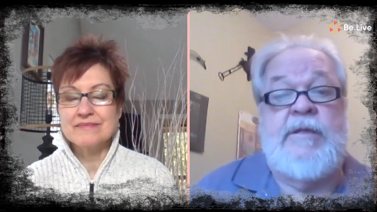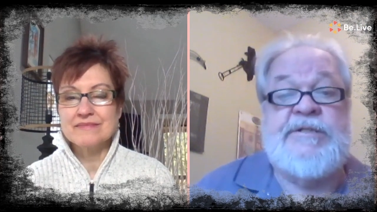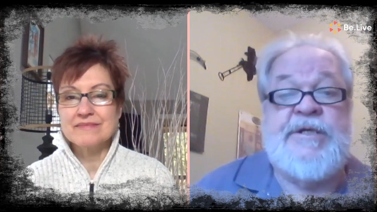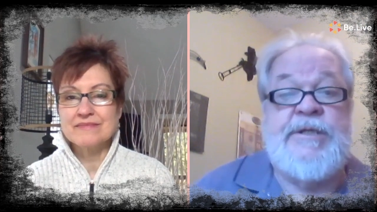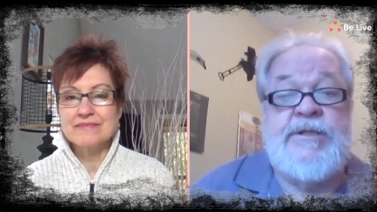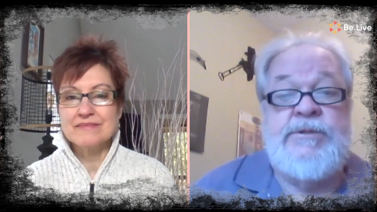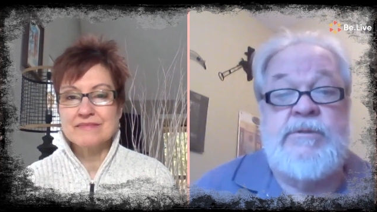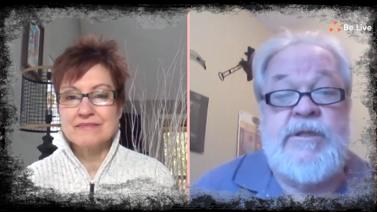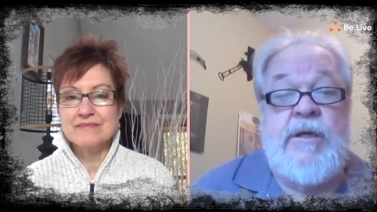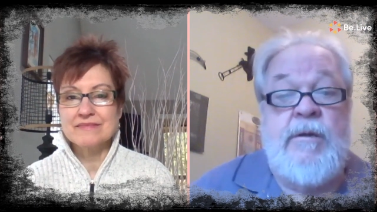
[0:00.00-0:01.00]
Speaker 1: class, I guess
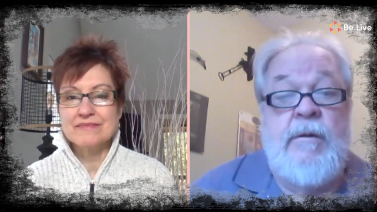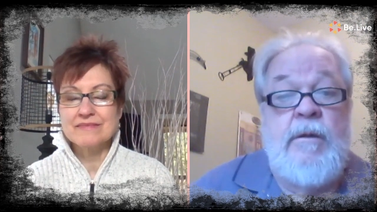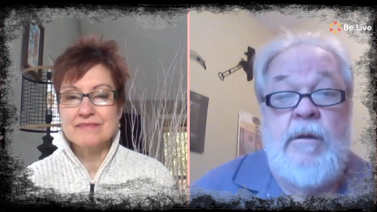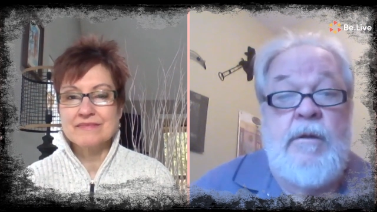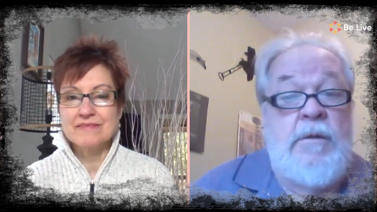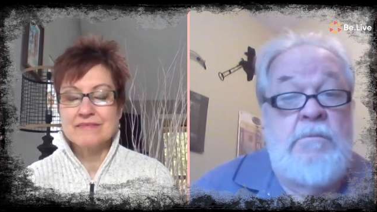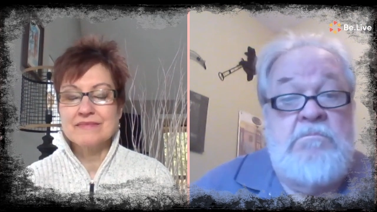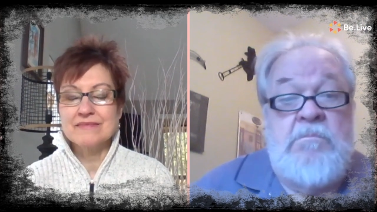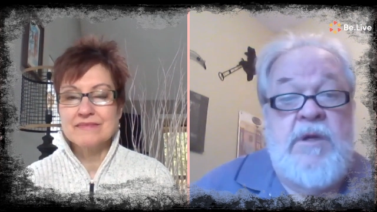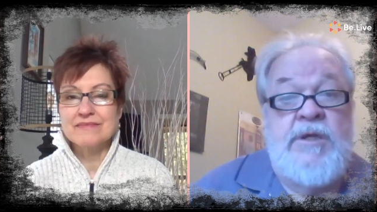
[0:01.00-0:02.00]
you'd say,
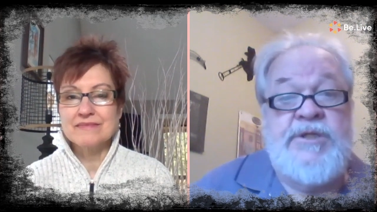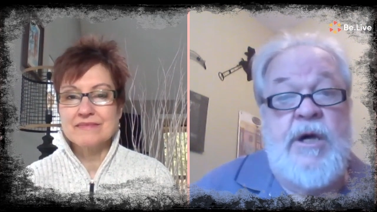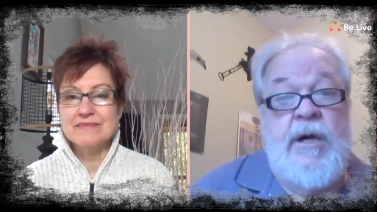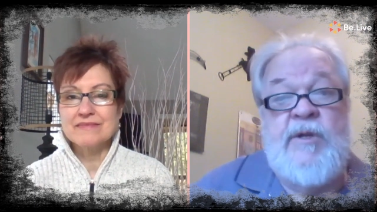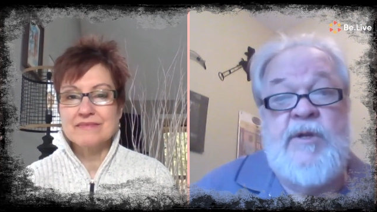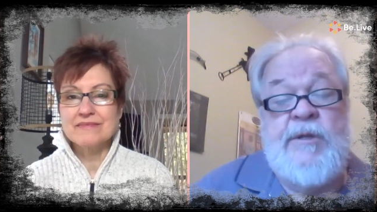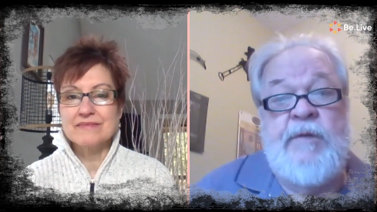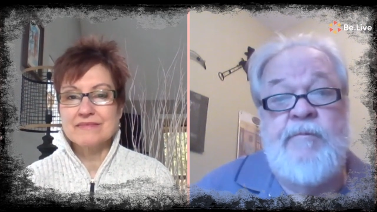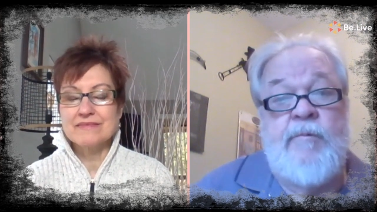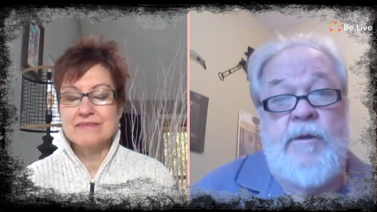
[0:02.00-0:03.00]
it's common, and
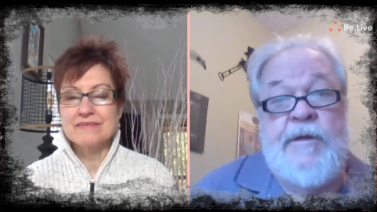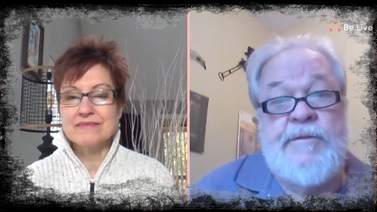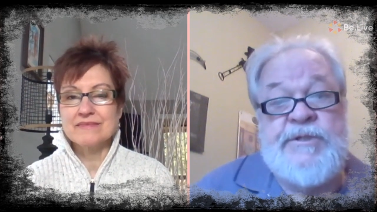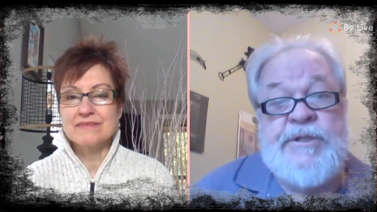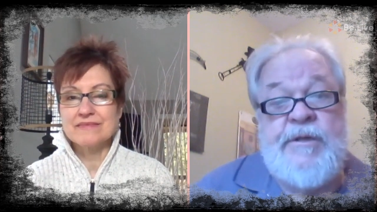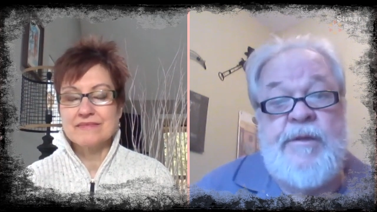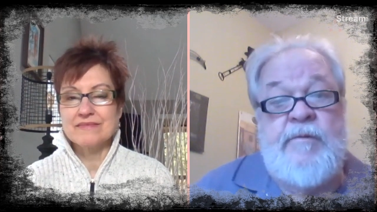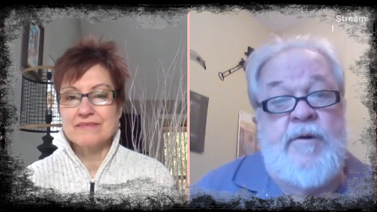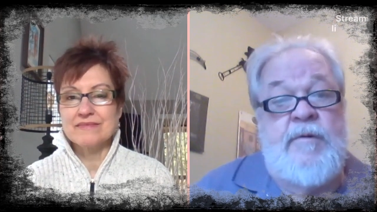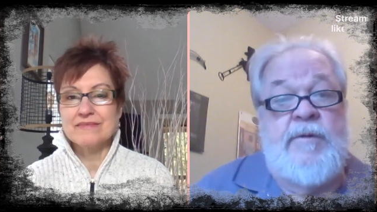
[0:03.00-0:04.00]
they really don't see anything
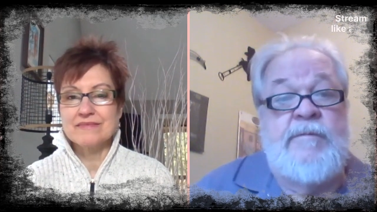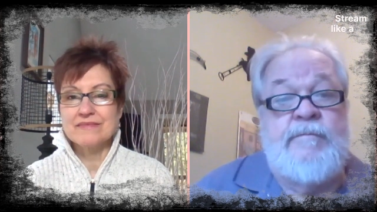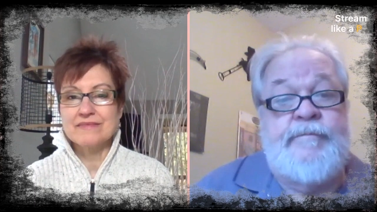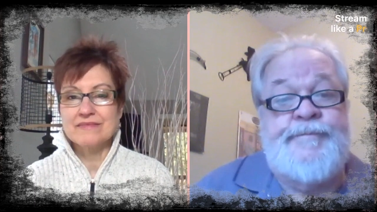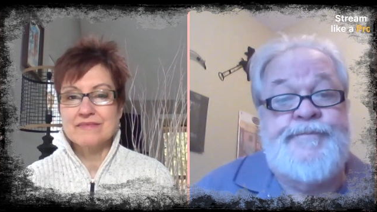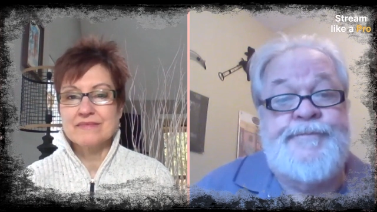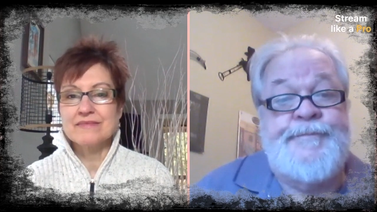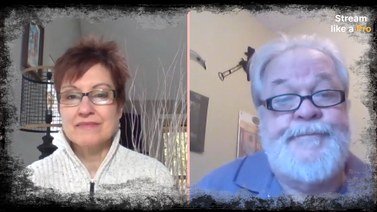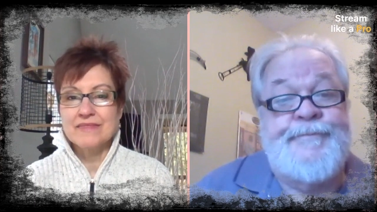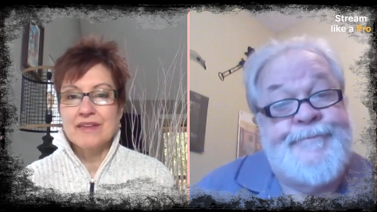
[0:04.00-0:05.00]
wrong with
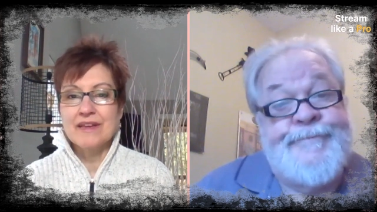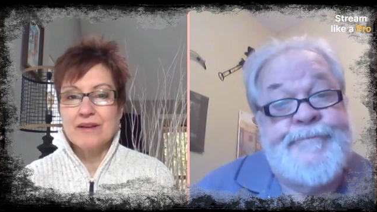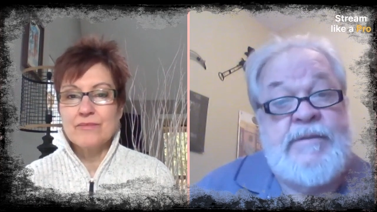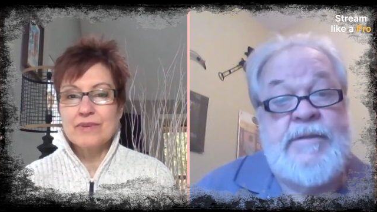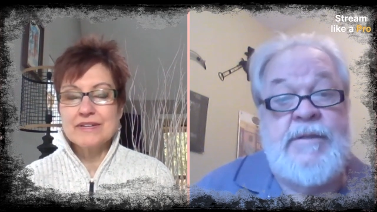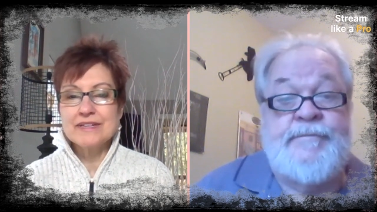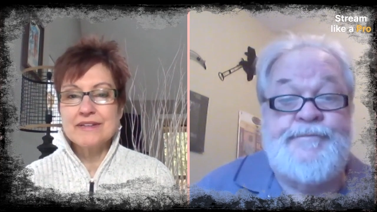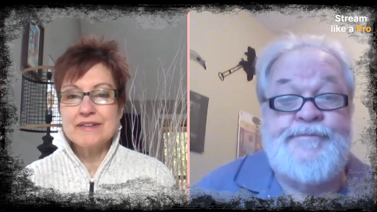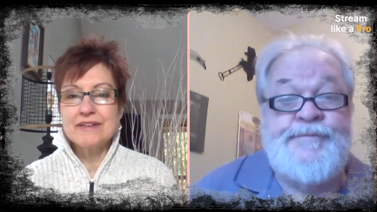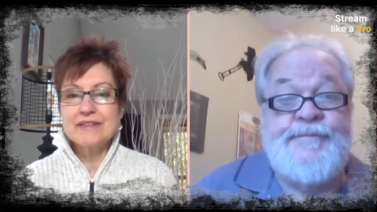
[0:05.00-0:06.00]
it.
Speaker 2: Well, so
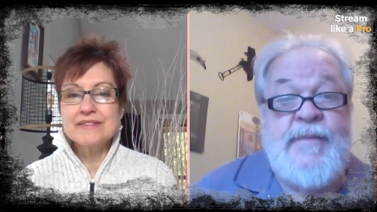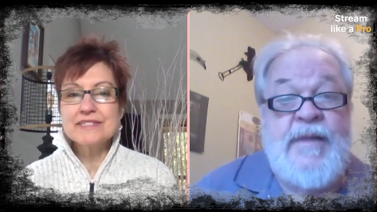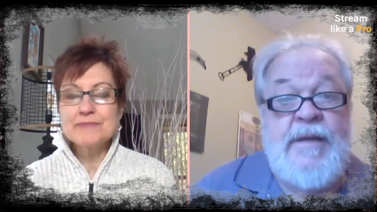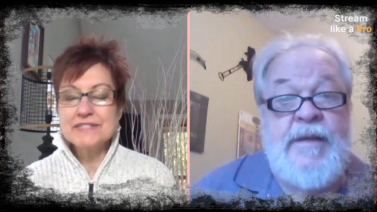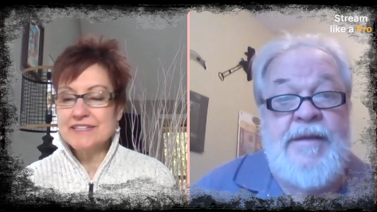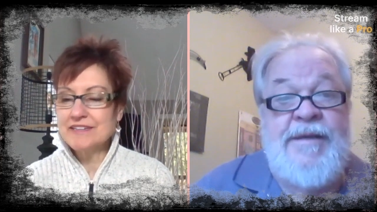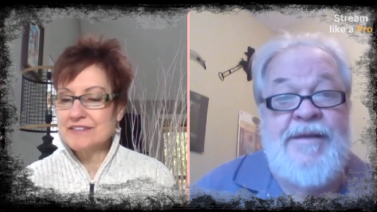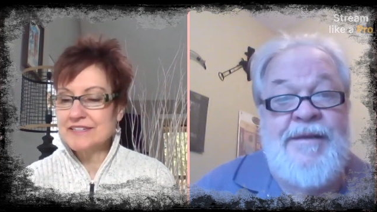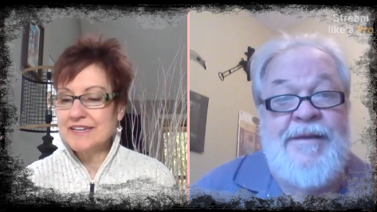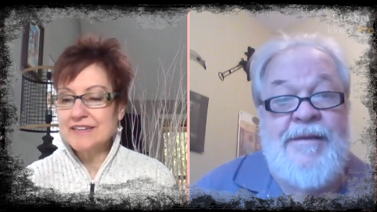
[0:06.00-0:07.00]
in this particular
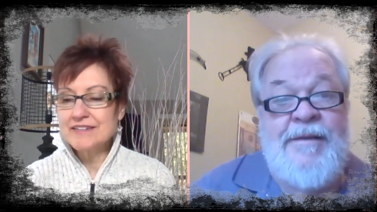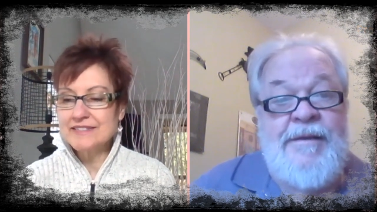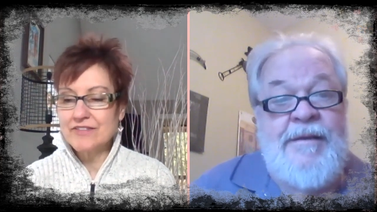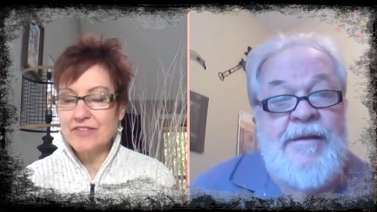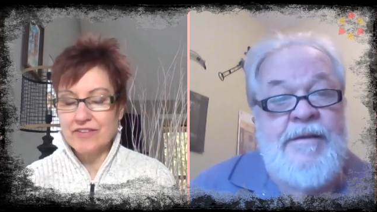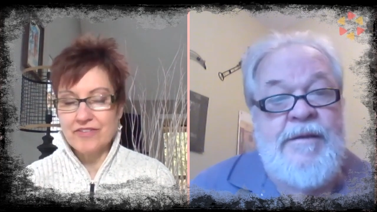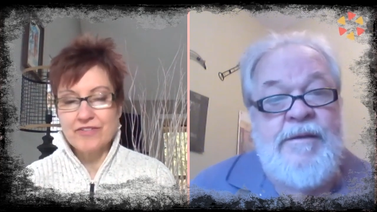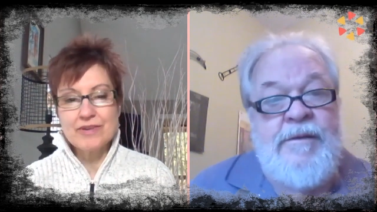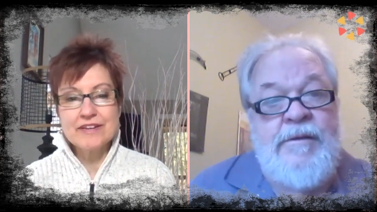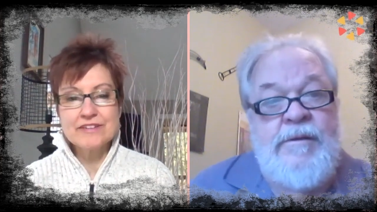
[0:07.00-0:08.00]
case, the, the
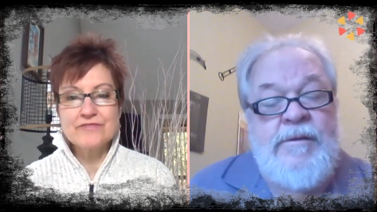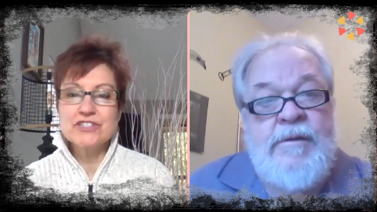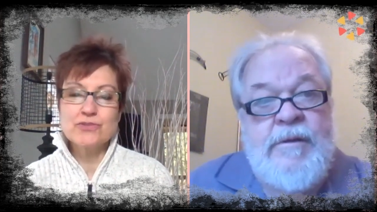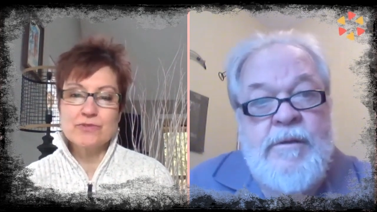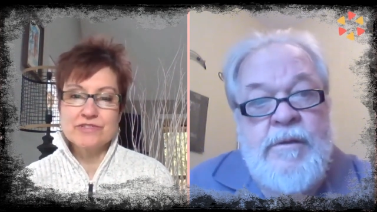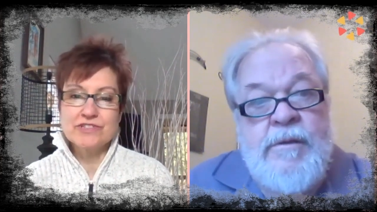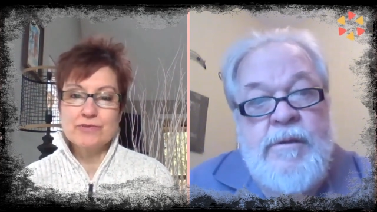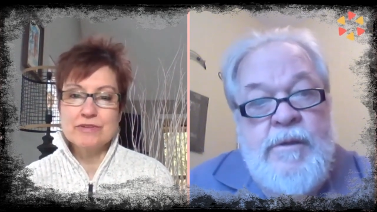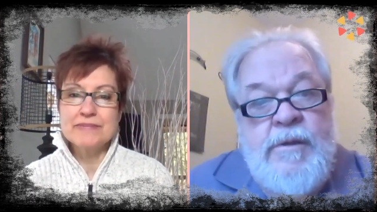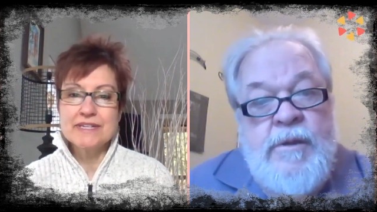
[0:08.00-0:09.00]
three individuals who
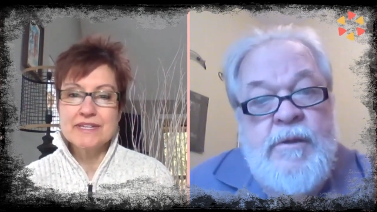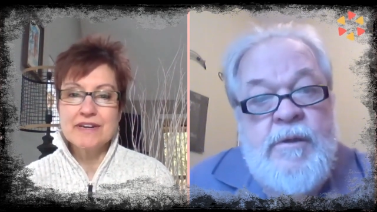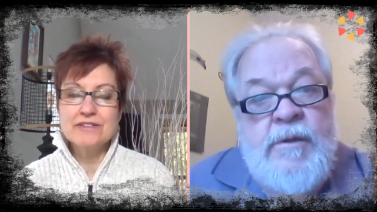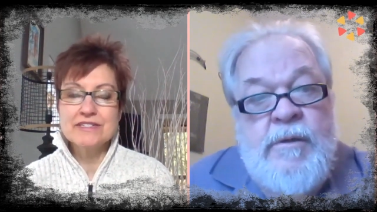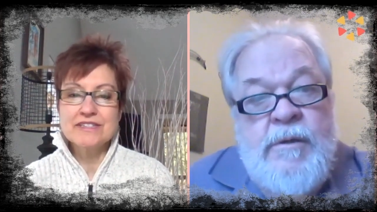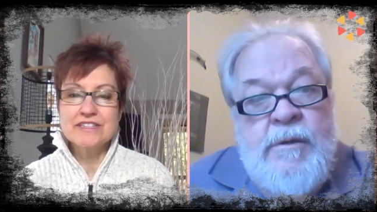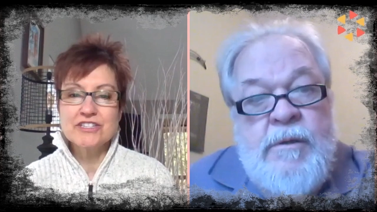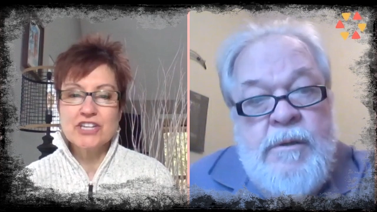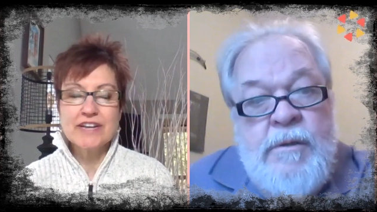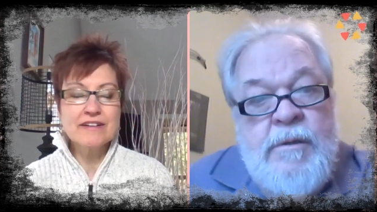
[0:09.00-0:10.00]
are being held in the
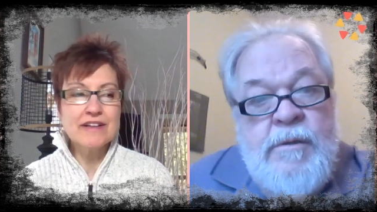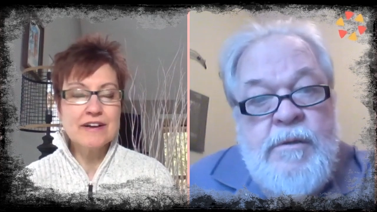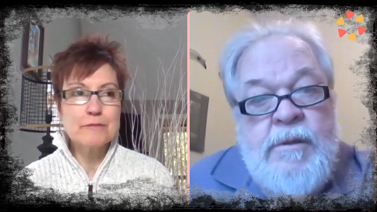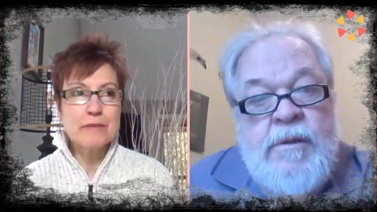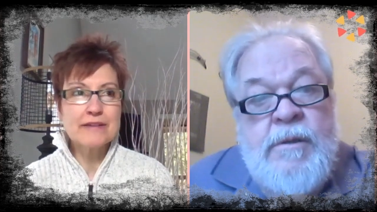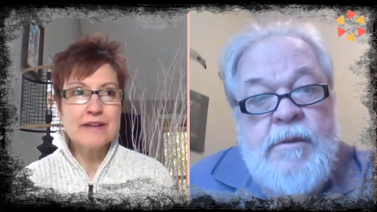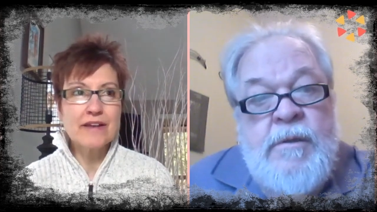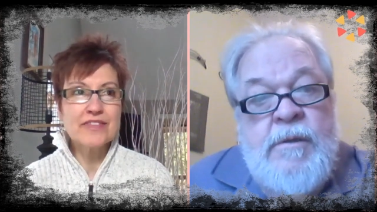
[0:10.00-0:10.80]
jail, um, now,